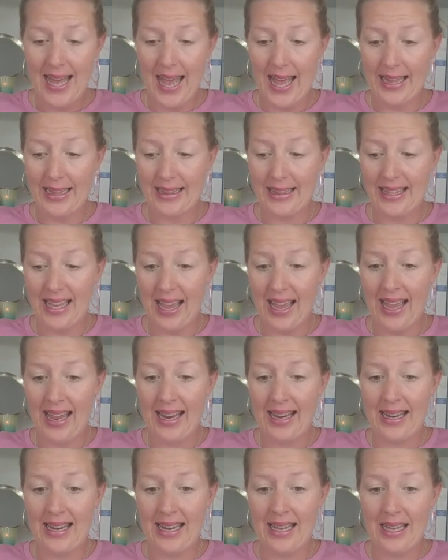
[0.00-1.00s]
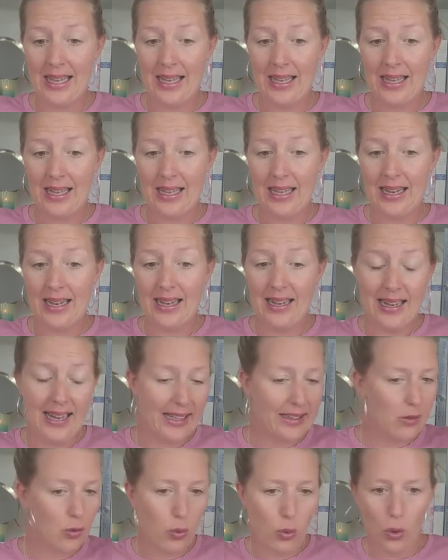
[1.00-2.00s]
and then
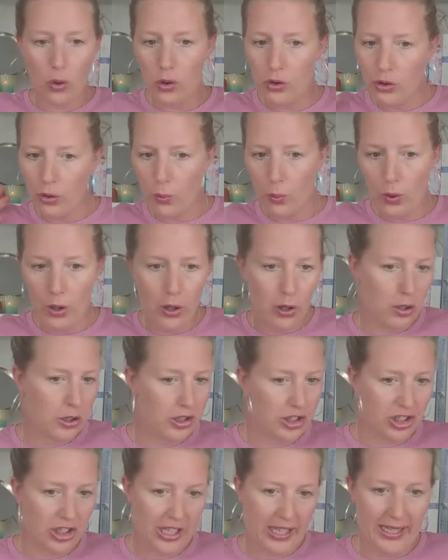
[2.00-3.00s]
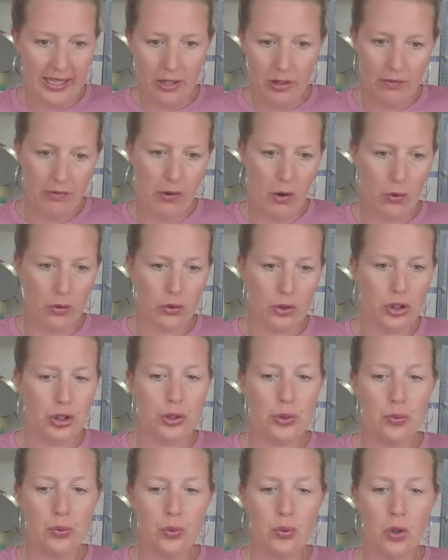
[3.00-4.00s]
let all the world shake around
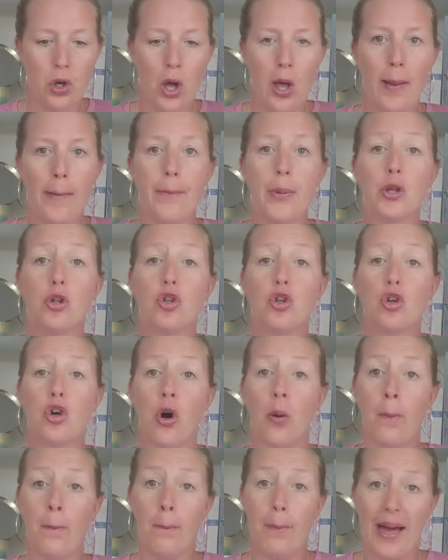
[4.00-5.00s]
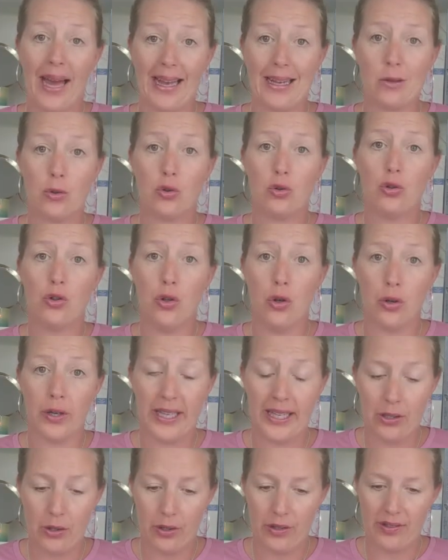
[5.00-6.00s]
you, but come back to your
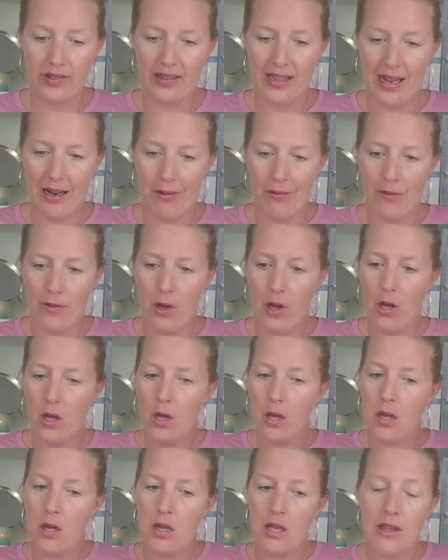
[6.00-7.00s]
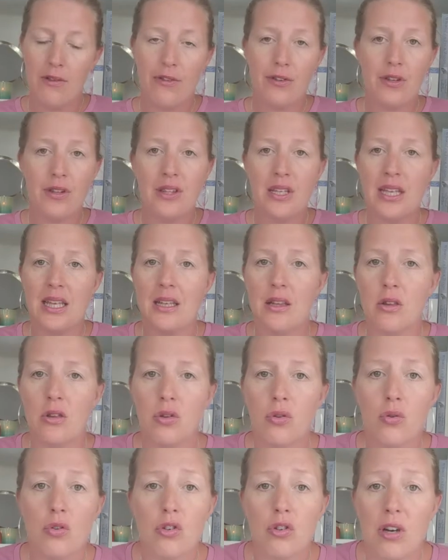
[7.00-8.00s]
inner self. If you need
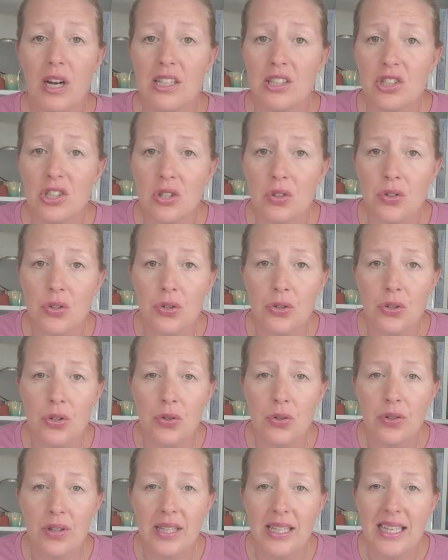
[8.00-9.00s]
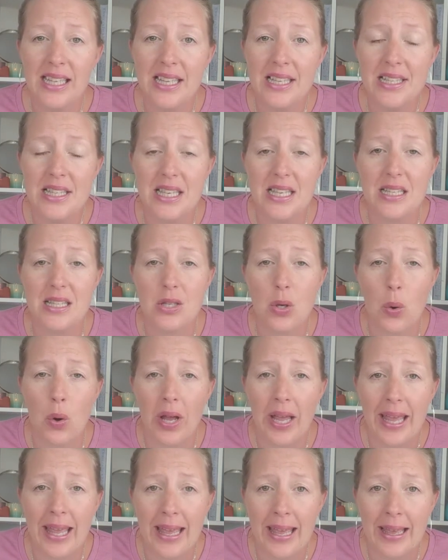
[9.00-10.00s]
to crash down on your knees, it's
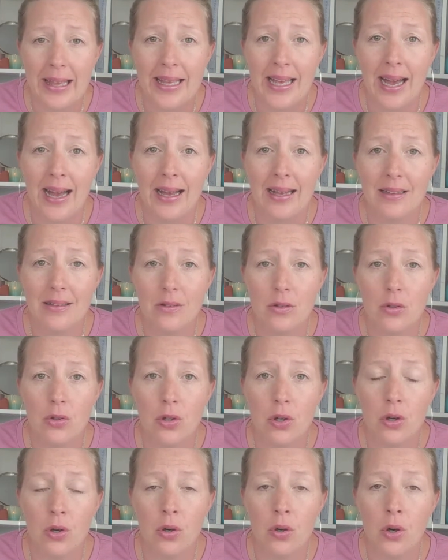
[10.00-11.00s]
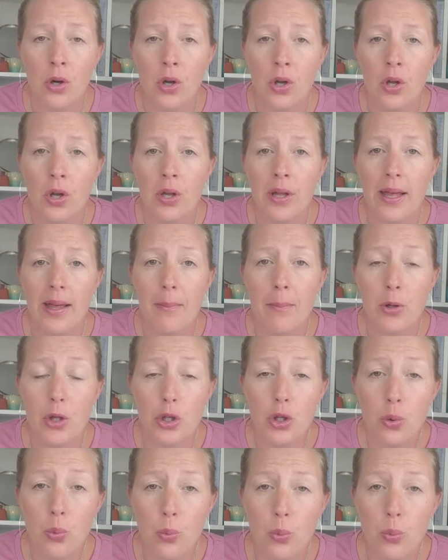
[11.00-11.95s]
okay, guys, you know. But